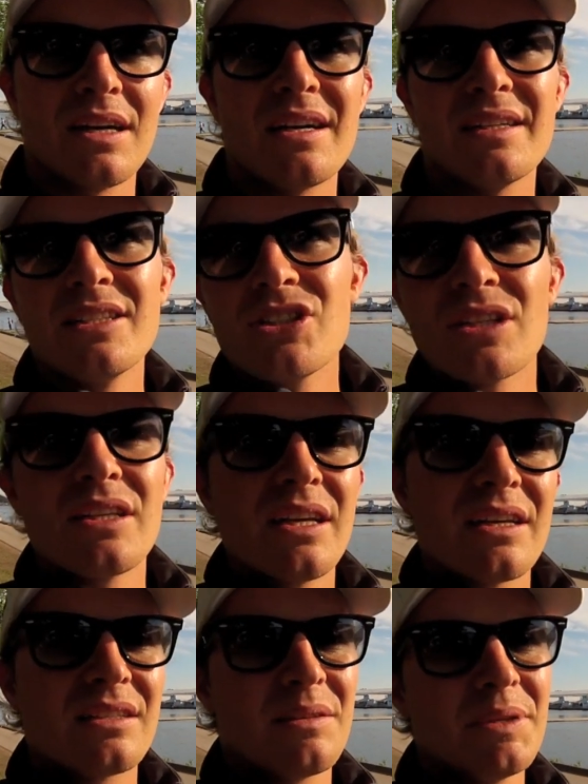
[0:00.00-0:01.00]
Initially,
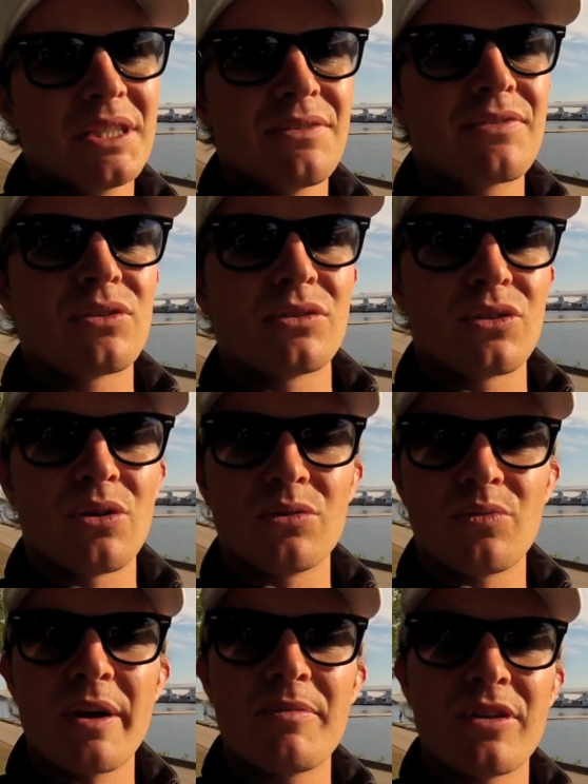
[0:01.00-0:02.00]
it's a bit difficult to
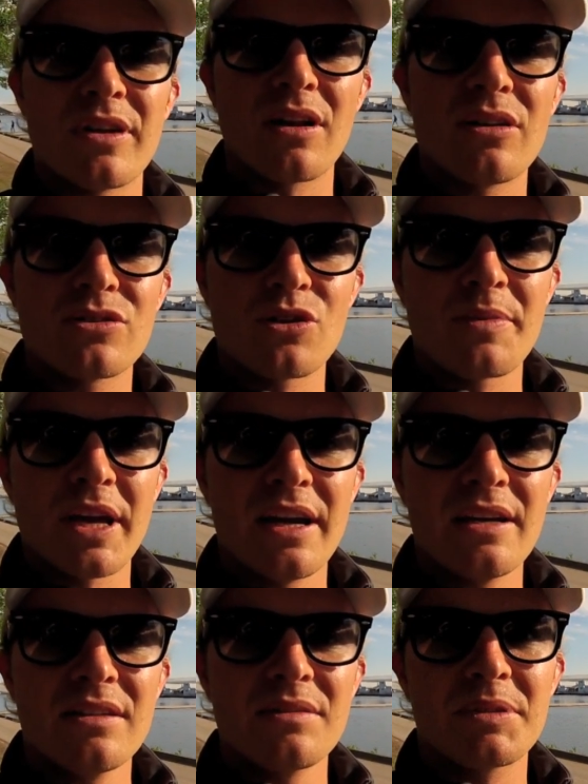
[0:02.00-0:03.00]
hold Weber and Alonso
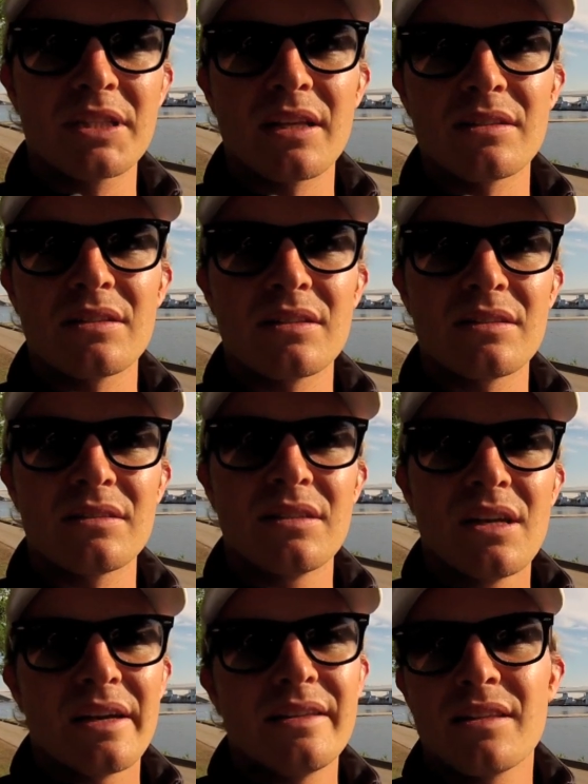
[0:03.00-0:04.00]
behind, but then I
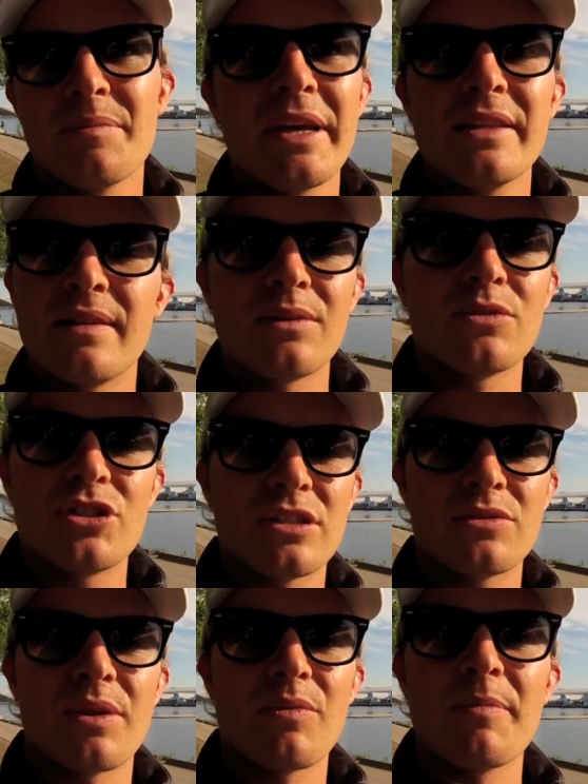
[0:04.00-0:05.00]
think the main thing was
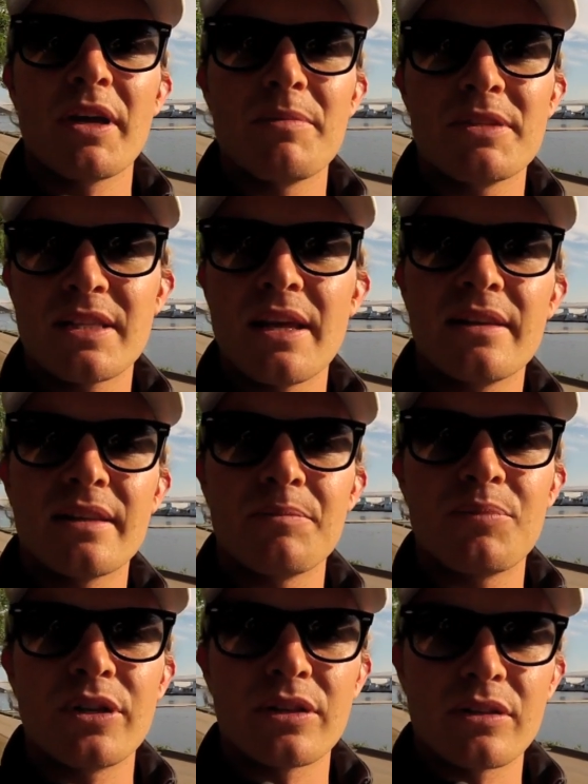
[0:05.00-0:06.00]
just that we made a mistake then
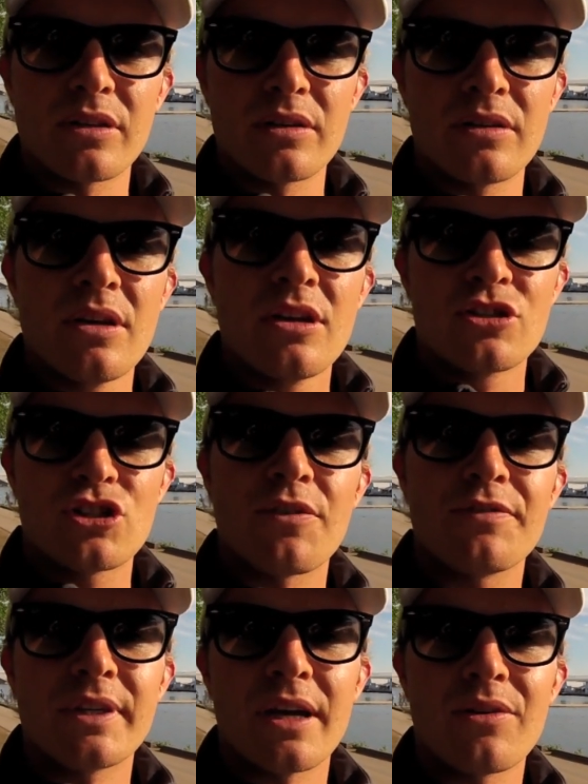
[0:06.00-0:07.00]
putting the
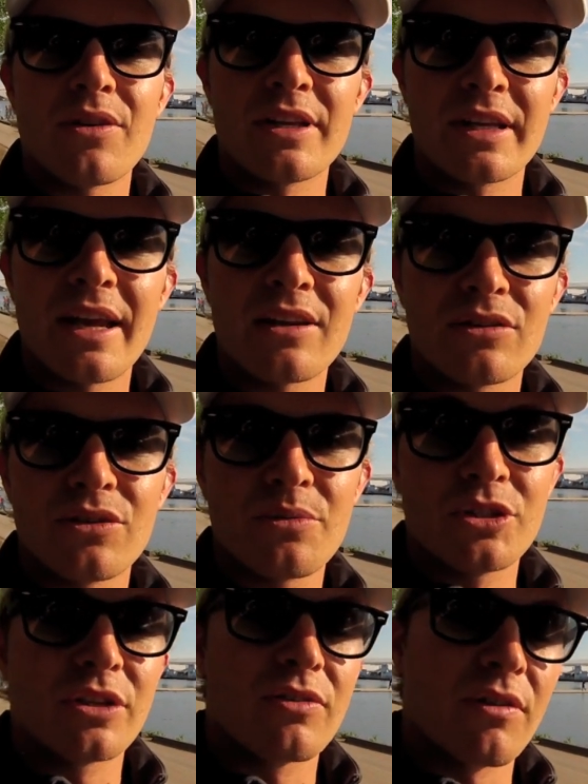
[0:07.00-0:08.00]
soft tire on again, although
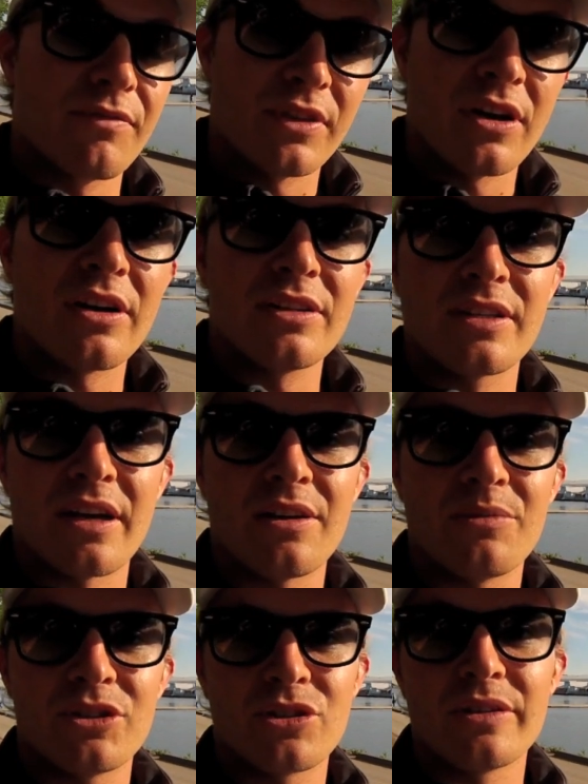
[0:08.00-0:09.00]
we should have gone for the hard tire,
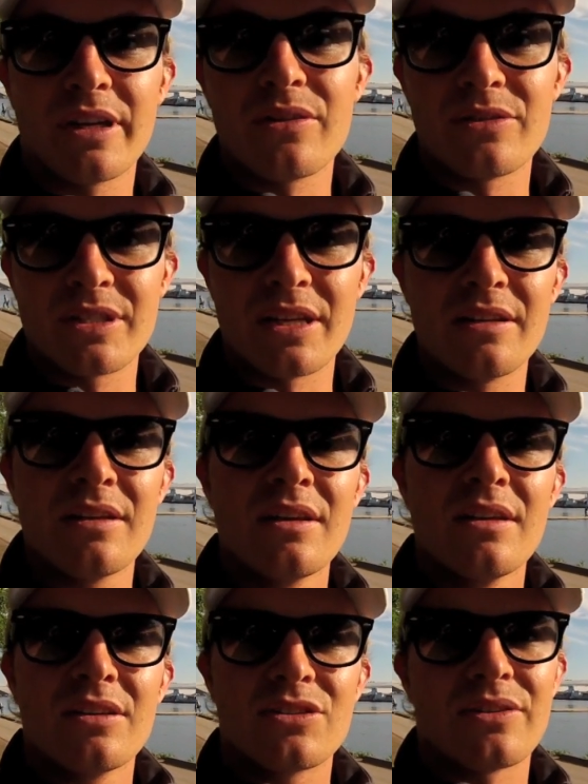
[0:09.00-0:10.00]
which all the others did.
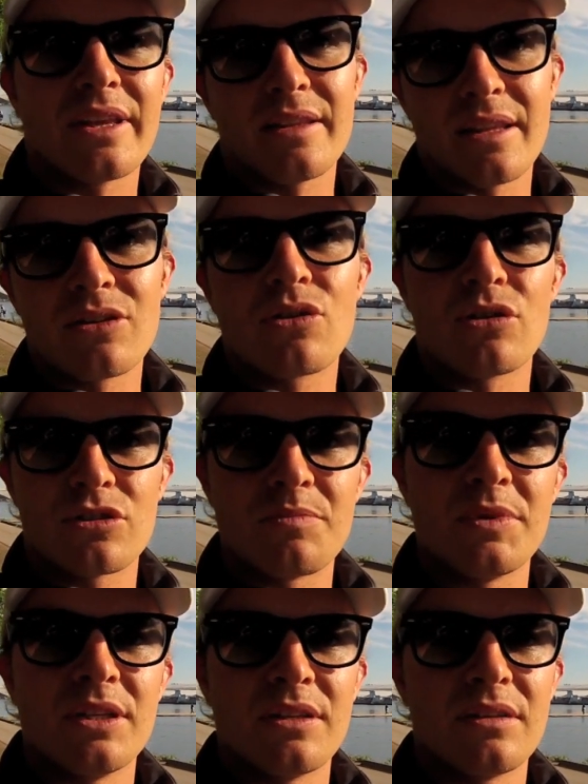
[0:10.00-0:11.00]
So that then cost
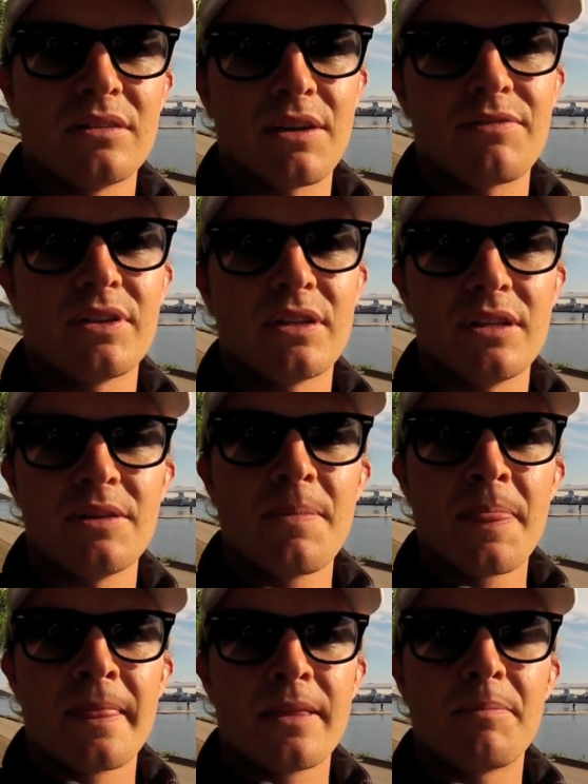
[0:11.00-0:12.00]
me definitely
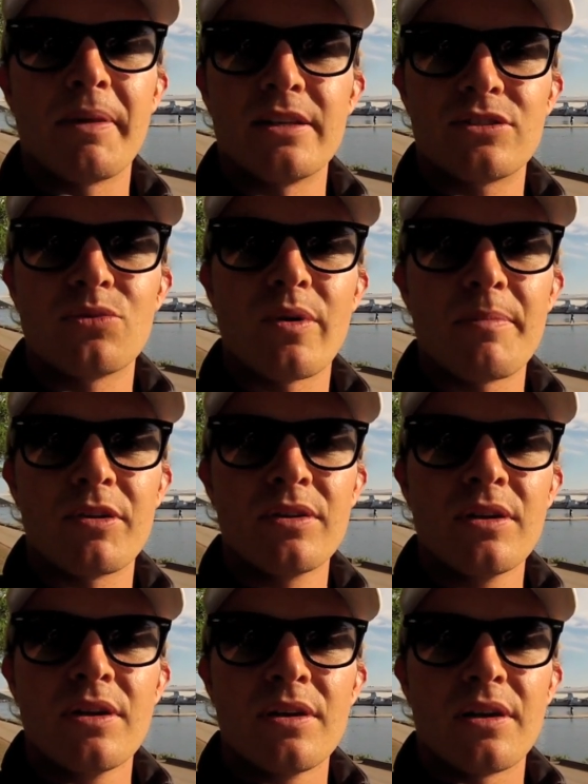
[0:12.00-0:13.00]
the place to Weber.
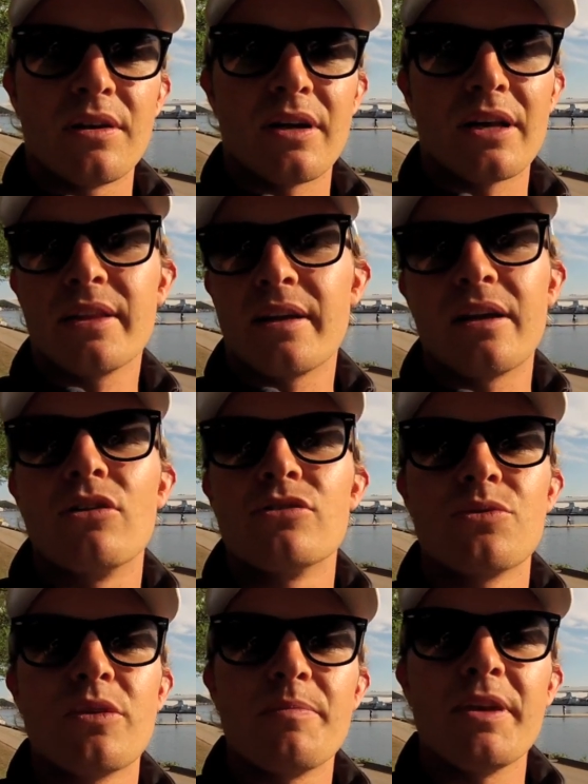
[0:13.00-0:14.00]
I think
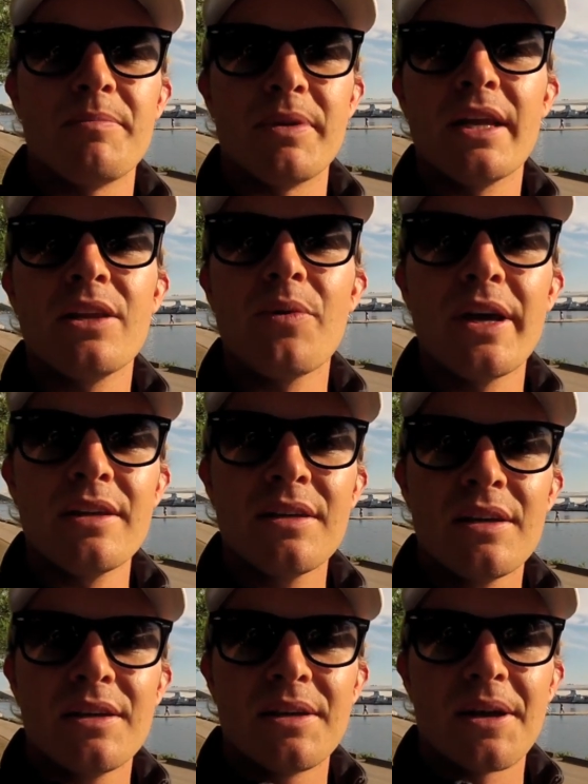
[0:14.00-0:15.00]
Alonso would have beat me anyway,
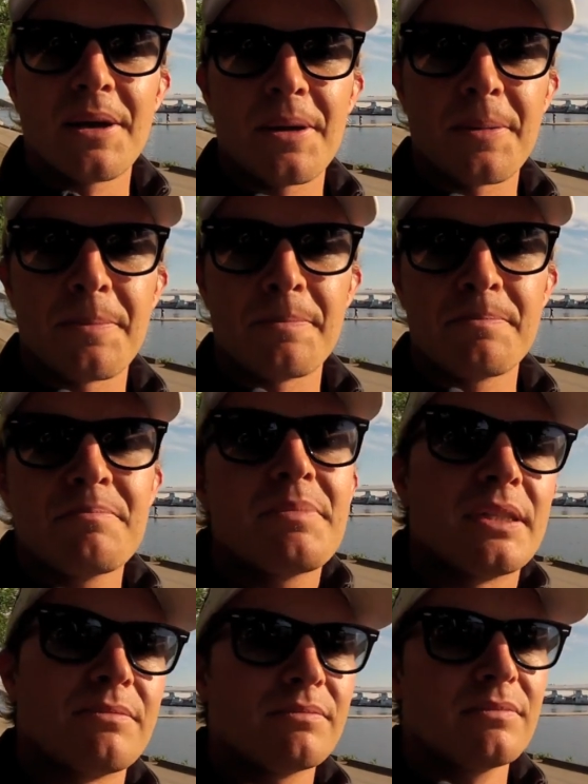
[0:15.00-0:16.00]

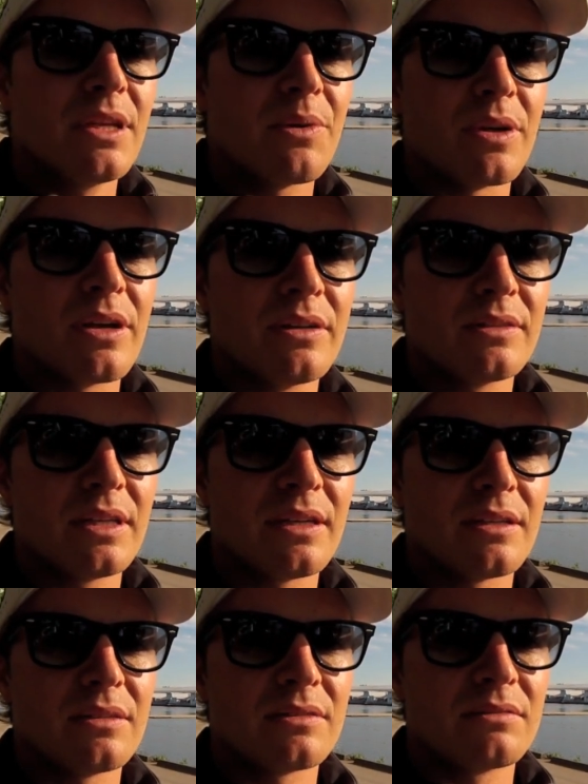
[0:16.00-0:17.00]
but there we are.
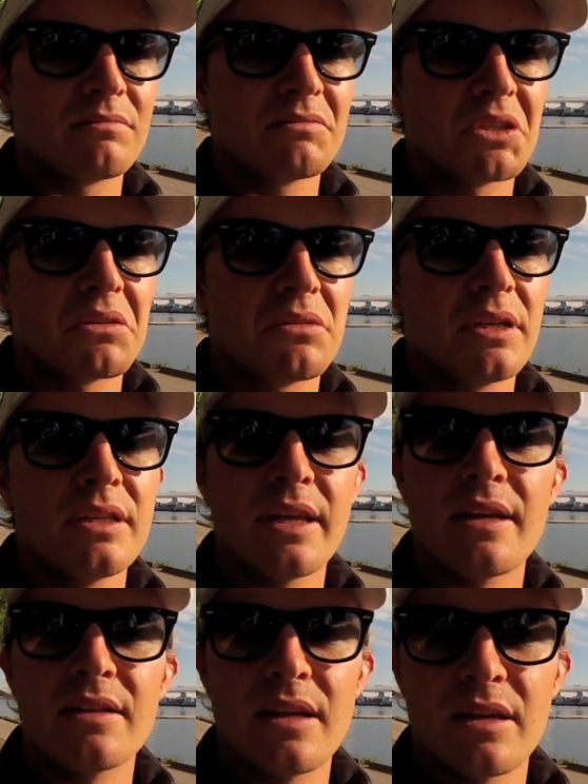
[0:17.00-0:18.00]
Yeah, and so in the
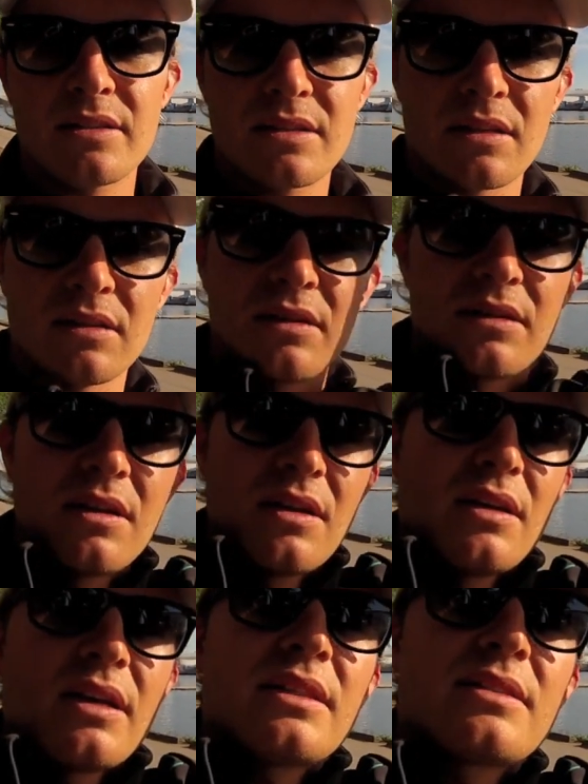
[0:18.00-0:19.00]
end, yeah, it's still
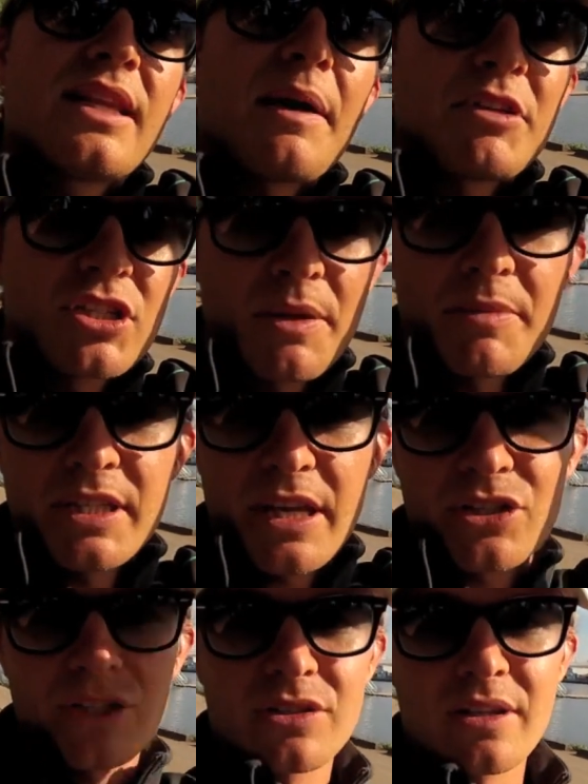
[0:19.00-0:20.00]
it's damage
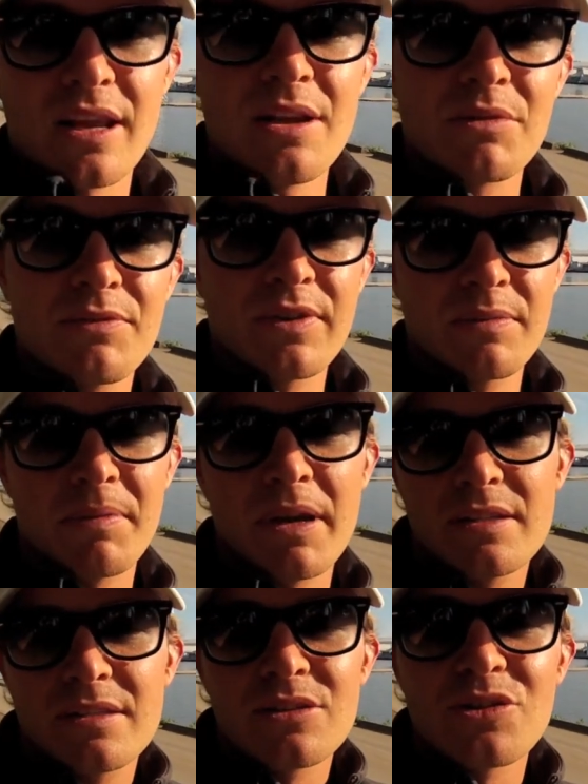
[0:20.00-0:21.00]
limitation today with fifth
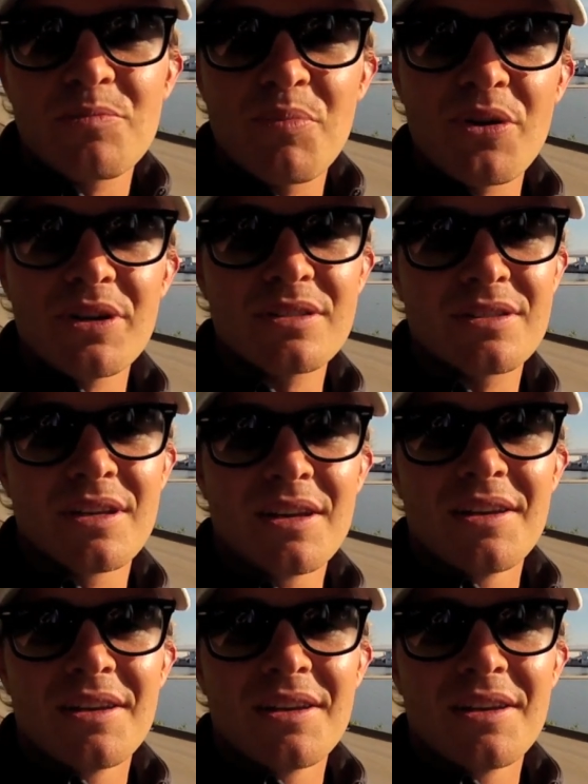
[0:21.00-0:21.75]
place, still good points.